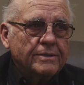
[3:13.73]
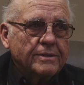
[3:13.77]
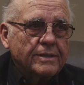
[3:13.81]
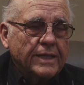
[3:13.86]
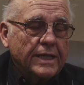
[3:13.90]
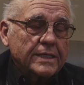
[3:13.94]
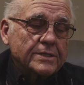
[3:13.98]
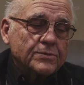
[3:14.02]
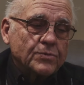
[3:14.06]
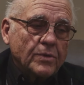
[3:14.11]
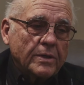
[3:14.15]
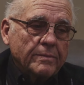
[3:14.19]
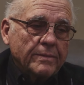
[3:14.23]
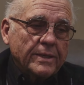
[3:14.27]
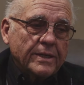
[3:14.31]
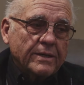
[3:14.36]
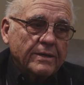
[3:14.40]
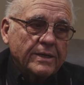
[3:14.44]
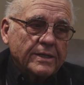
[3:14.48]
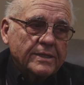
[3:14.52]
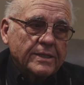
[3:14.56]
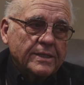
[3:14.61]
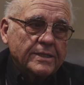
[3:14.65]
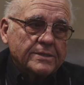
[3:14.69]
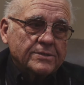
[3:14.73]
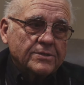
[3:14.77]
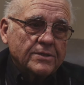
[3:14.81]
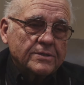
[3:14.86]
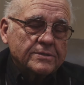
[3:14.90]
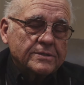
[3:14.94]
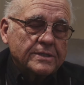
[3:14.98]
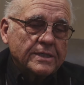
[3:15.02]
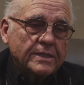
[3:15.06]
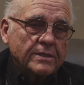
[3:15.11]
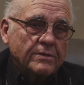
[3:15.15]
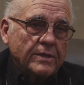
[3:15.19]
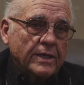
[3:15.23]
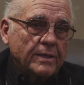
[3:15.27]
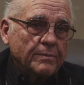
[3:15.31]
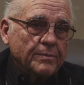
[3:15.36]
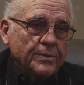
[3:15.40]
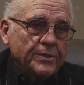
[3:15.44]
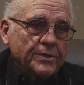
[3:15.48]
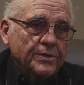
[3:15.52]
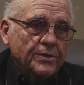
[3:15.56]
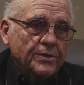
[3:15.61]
That's why my grandkids all say, Grandpa,